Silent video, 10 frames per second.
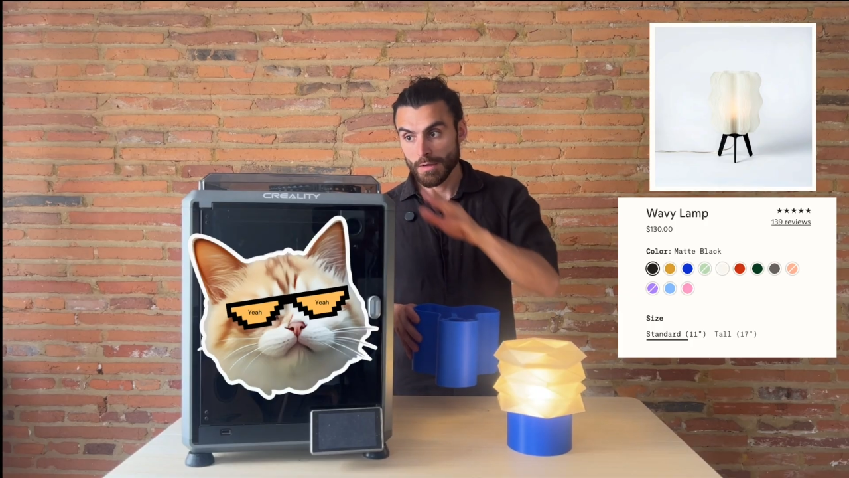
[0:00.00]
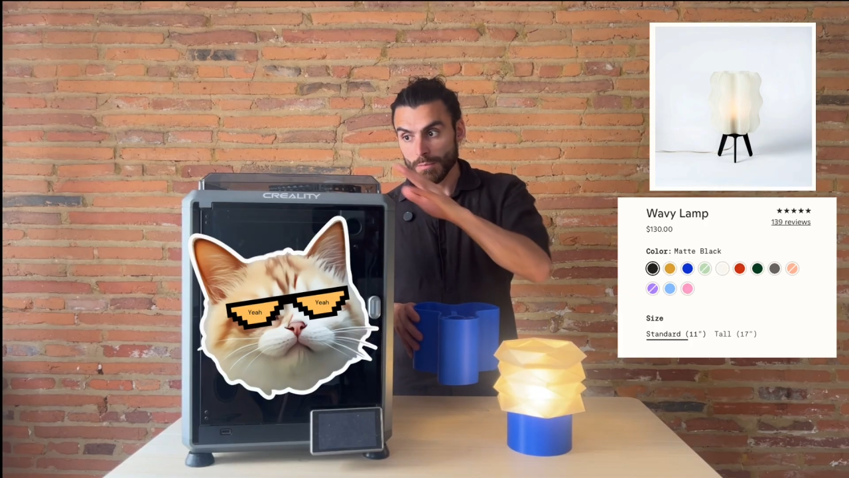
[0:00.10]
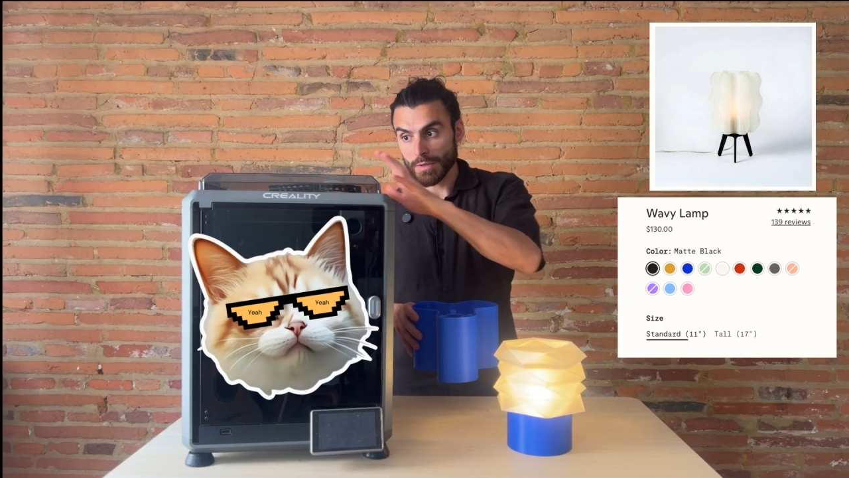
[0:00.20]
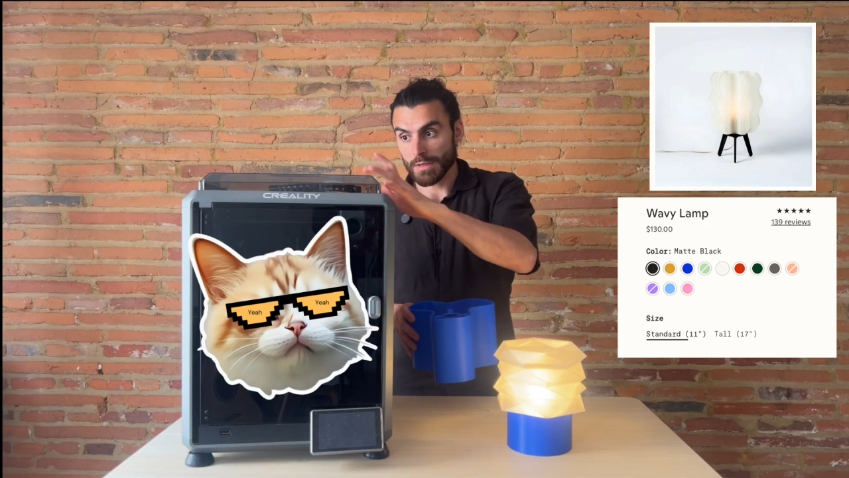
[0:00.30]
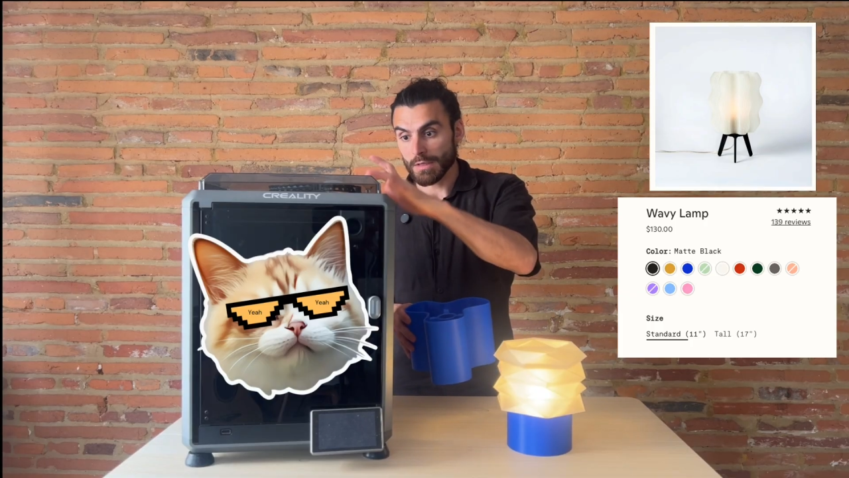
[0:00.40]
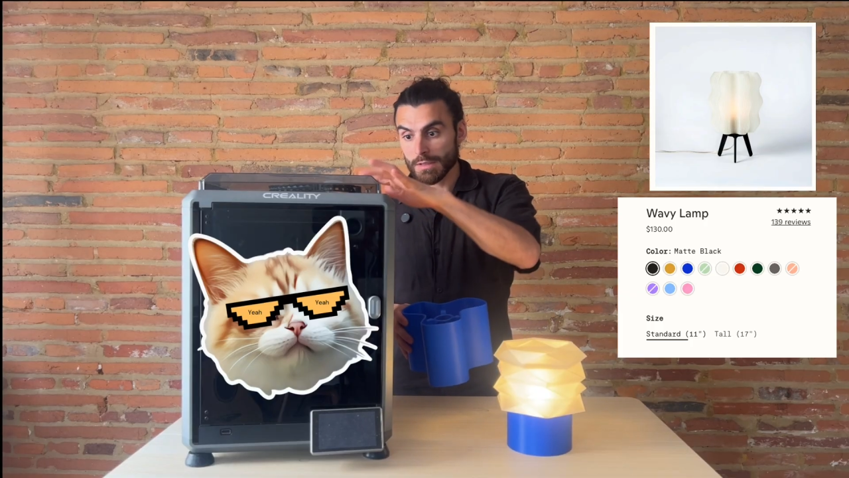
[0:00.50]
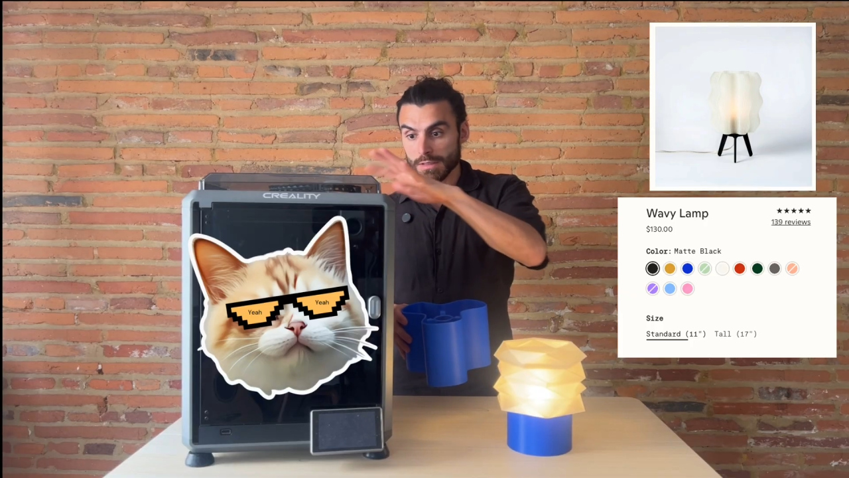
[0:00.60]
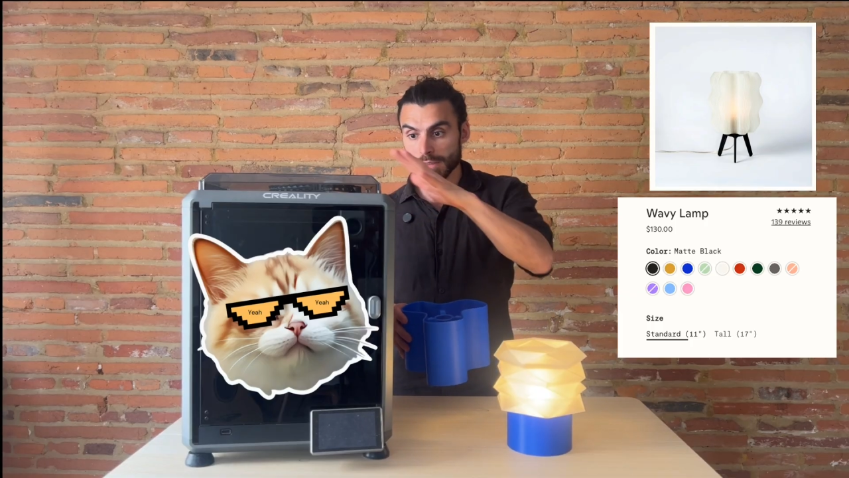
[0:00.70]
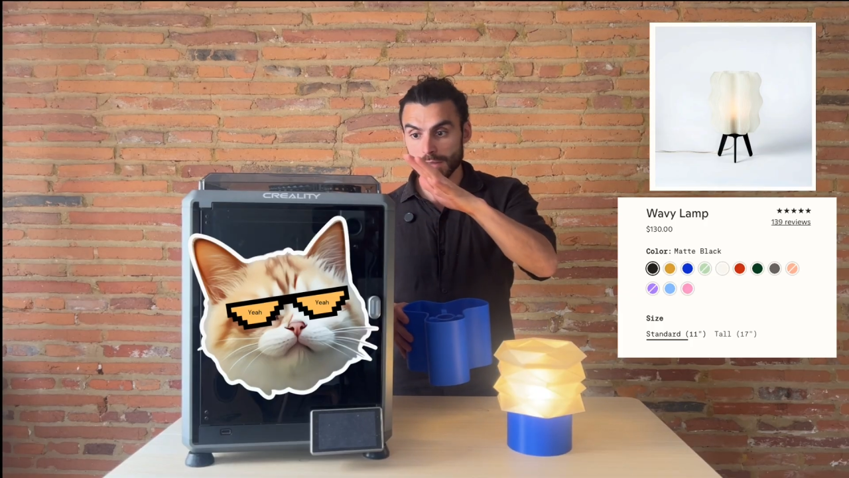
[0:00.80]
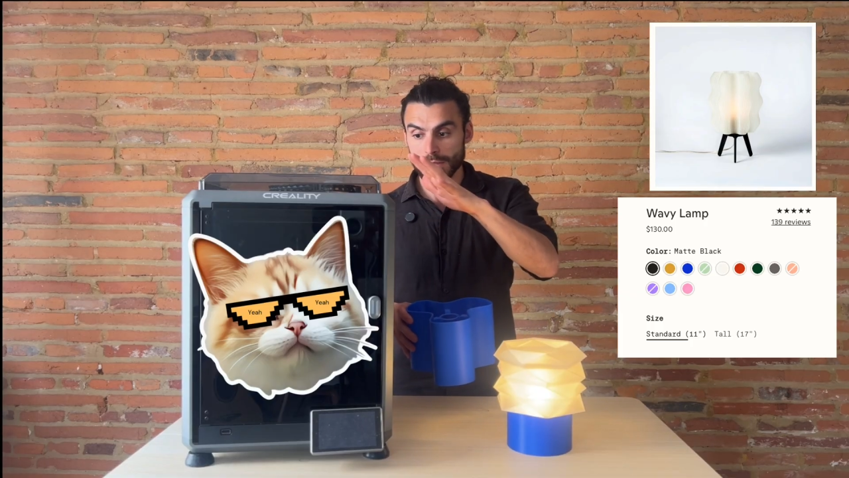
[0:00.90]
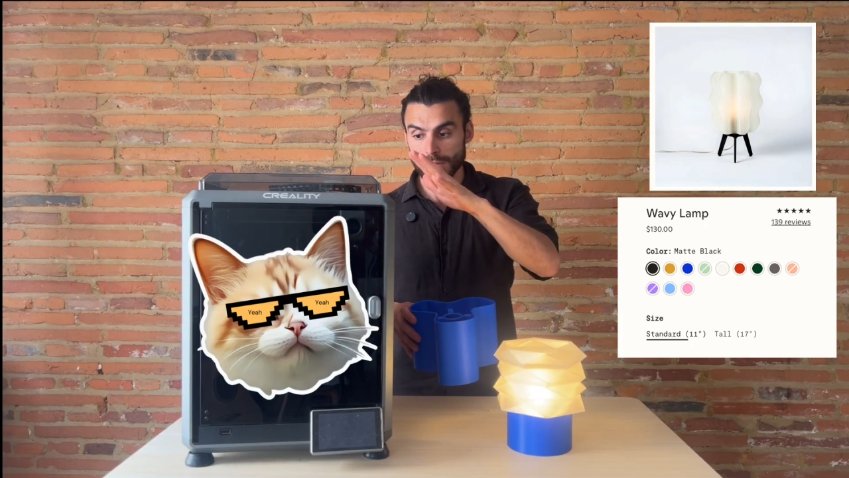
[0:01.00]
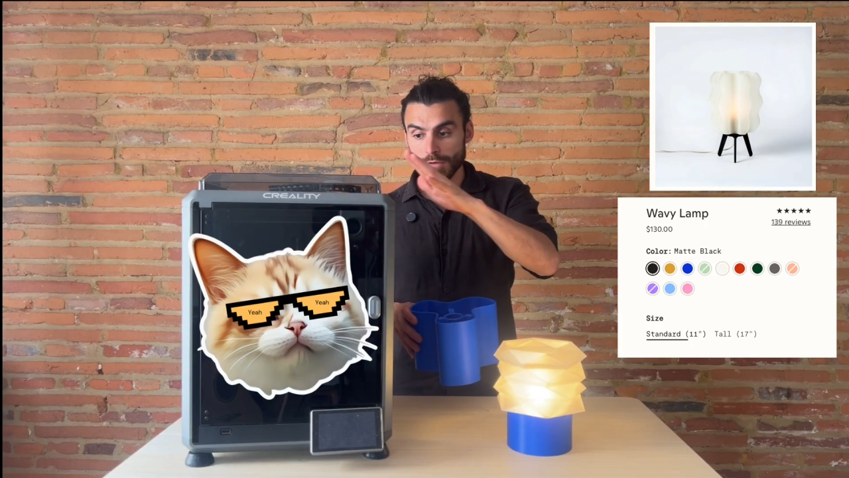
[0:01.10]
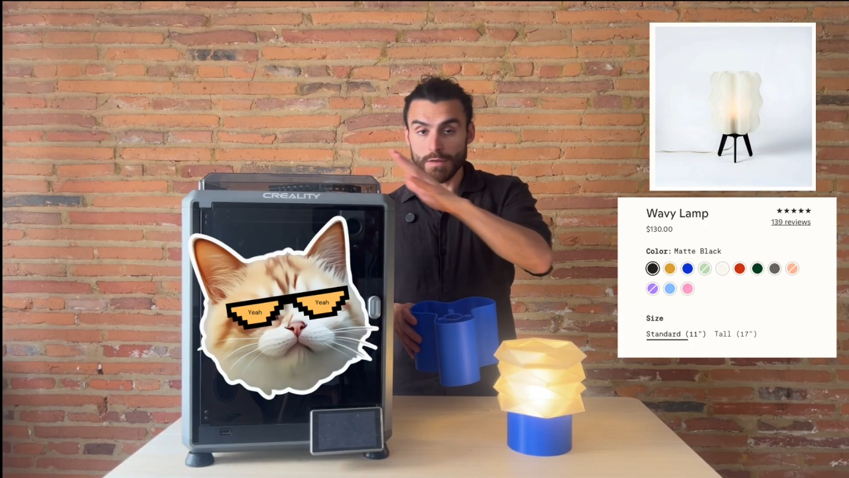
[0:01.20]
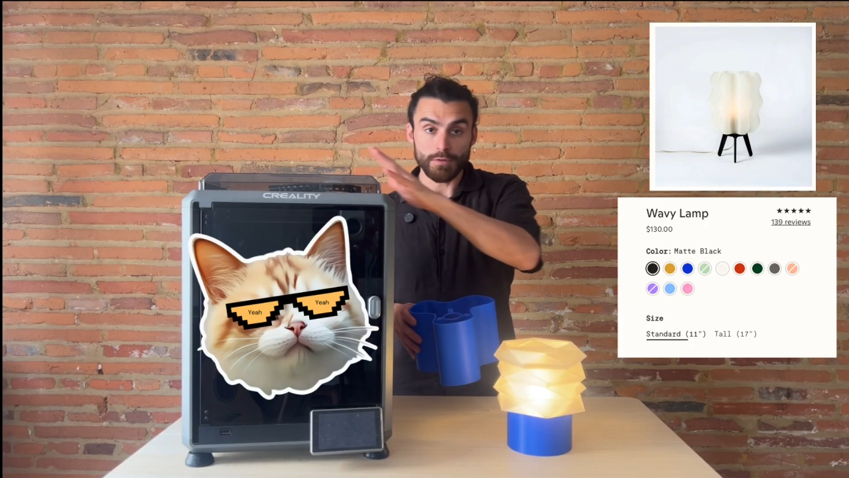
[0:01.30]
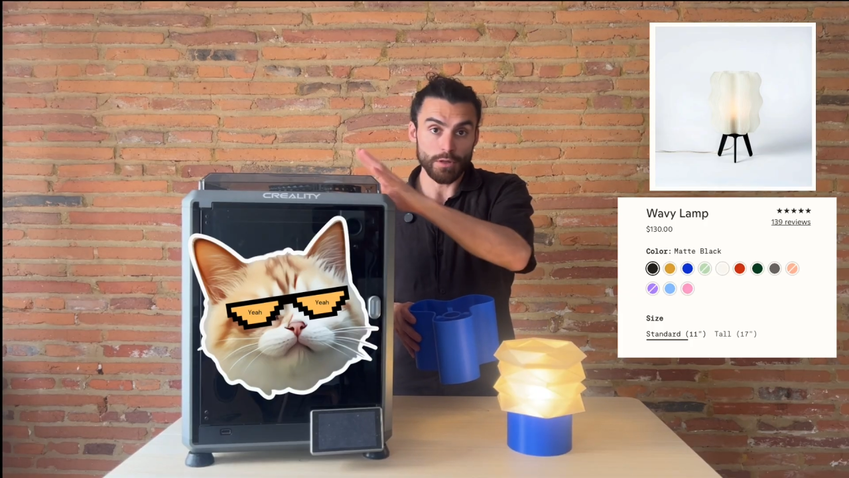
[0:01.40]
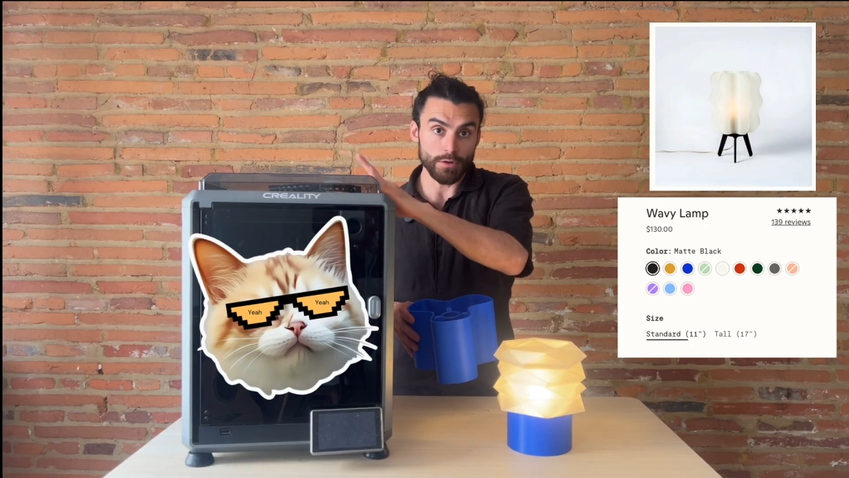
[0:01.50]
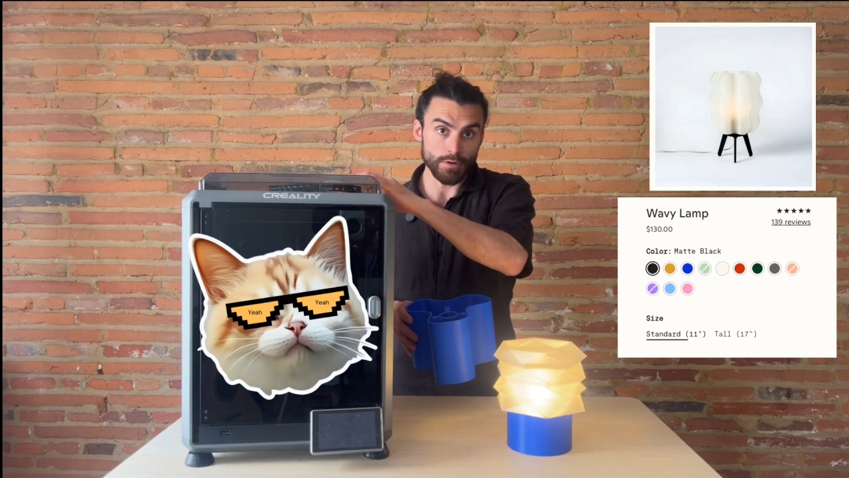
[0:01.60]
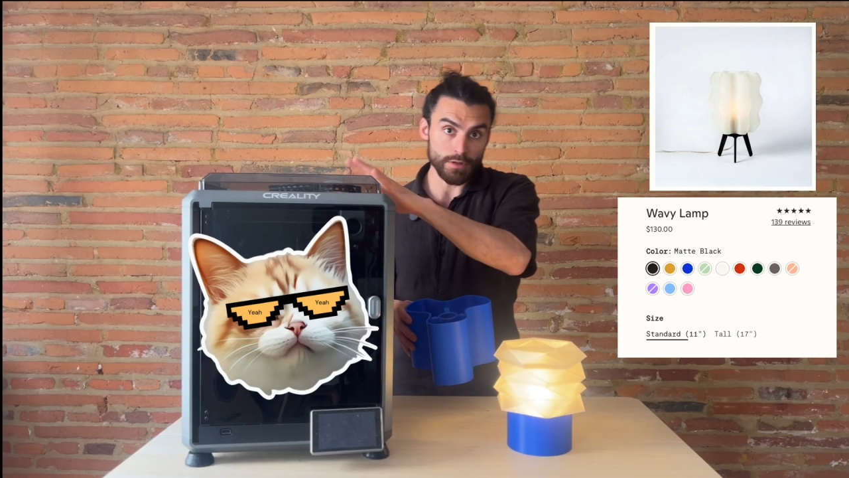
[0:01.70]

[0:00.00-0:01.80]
But this you have to learn.